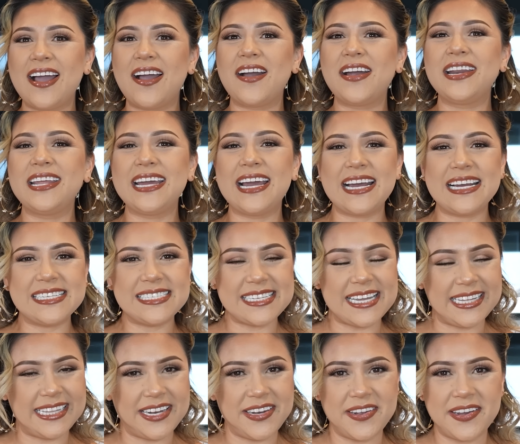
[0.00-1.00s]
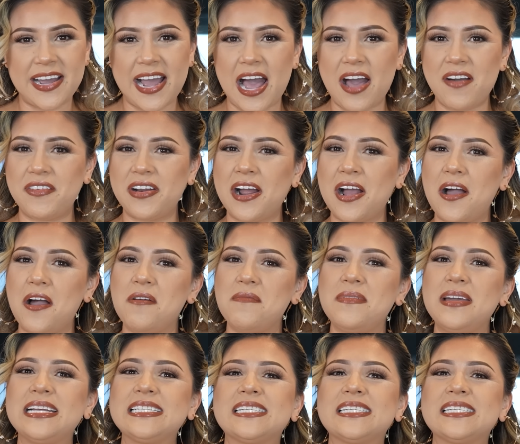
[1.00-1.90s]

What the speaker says: Alrighty guys, and there you have it on how to make